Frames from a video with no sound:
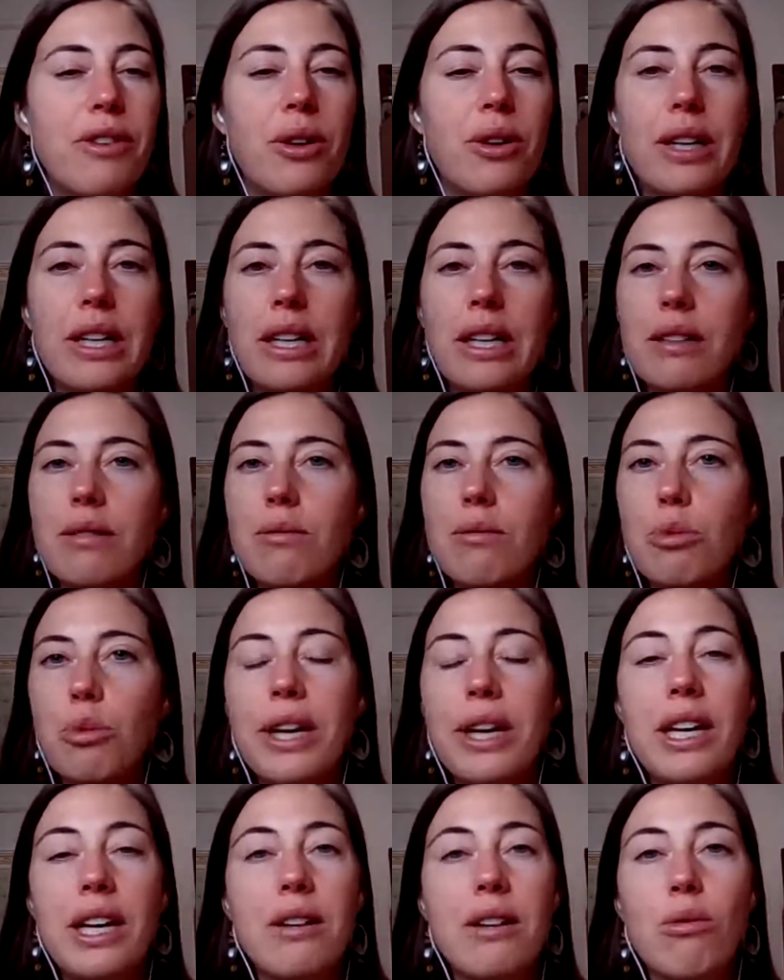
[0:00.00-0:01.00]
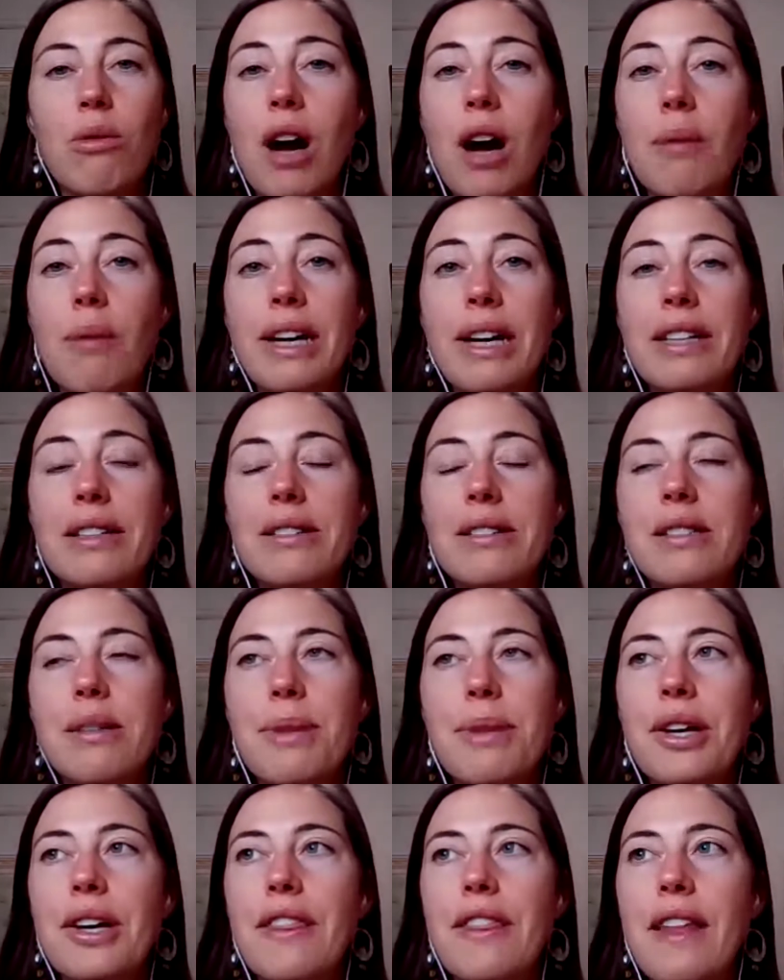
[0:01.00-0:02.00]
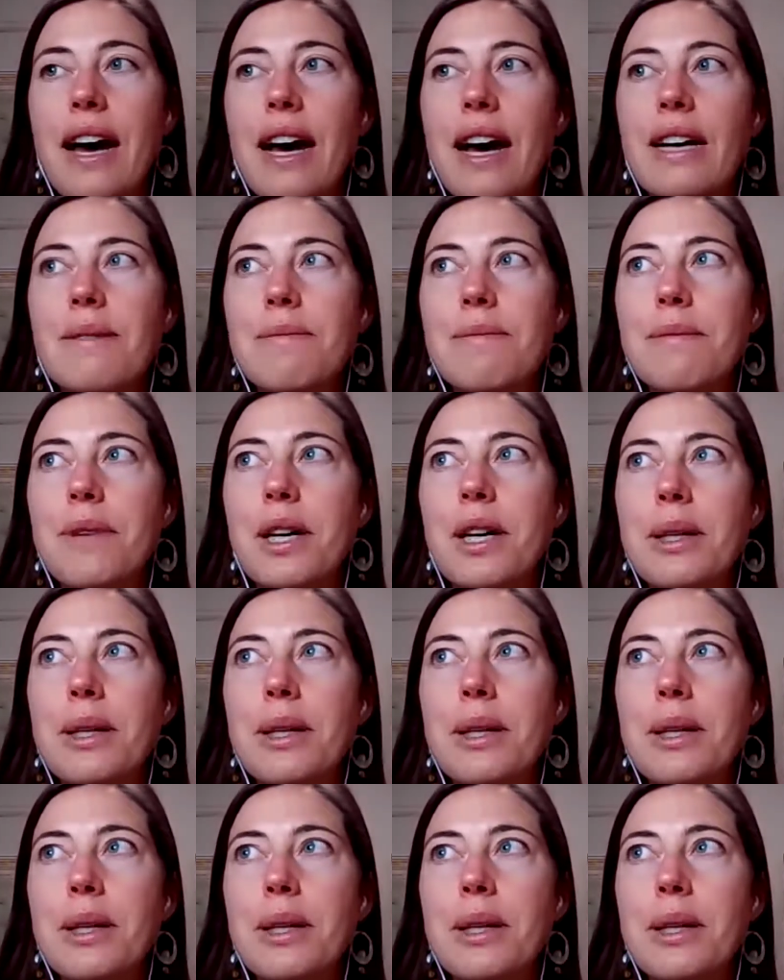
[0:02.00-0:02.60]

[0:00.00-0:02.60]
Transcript: if you eat wheat ramen, something like that.